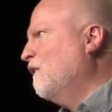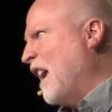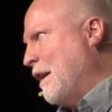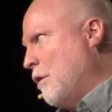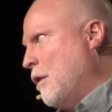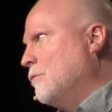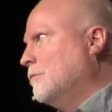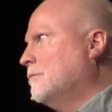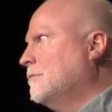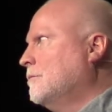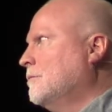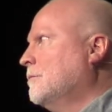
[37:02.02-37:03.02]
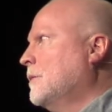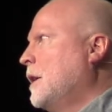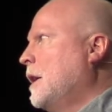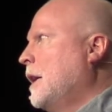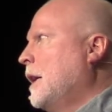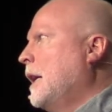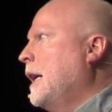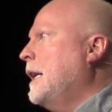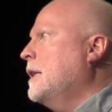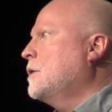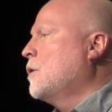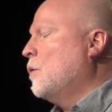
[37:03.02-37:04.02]
Pharaoh.
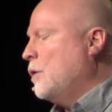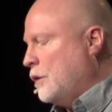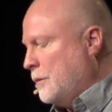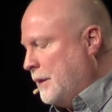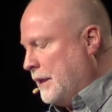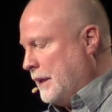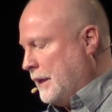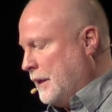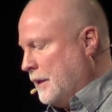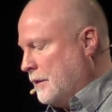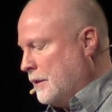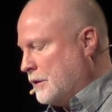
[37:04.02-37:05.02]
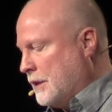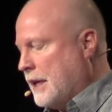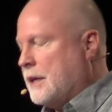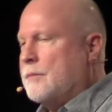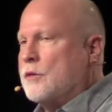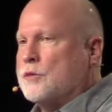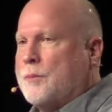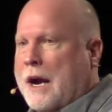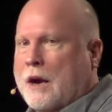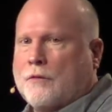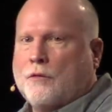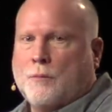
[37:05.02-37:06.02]
He is going to be the second most
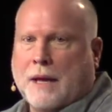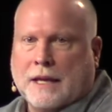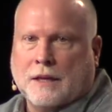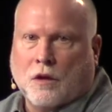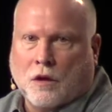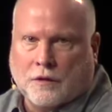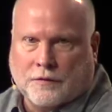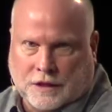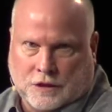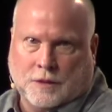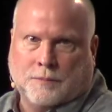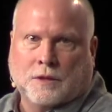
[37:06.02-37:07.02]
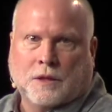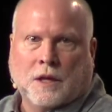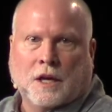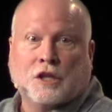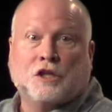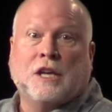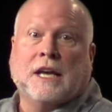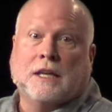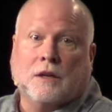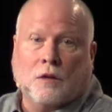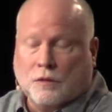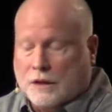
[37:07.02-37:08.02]
powerful man in all of Egypt,
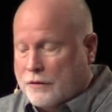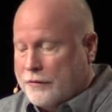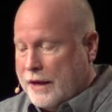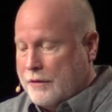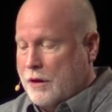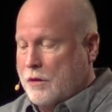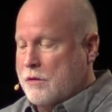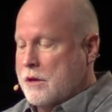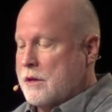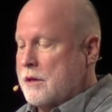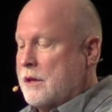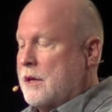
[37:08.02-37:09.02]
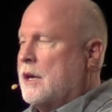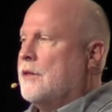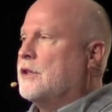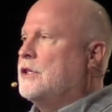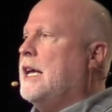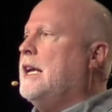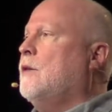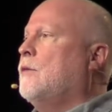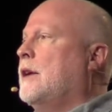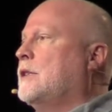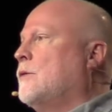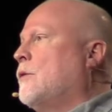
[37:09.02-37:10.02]
second only to Pharaoh. The second
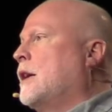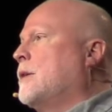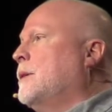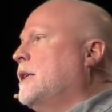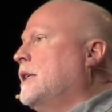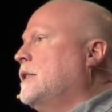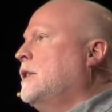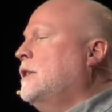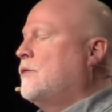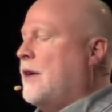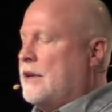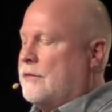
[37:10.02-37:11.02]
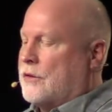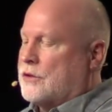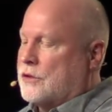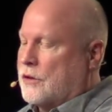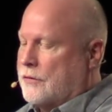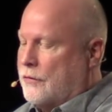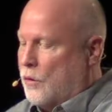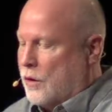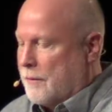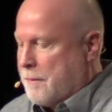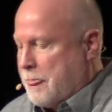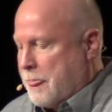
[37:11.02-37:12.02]
recommendation is found in verse 34.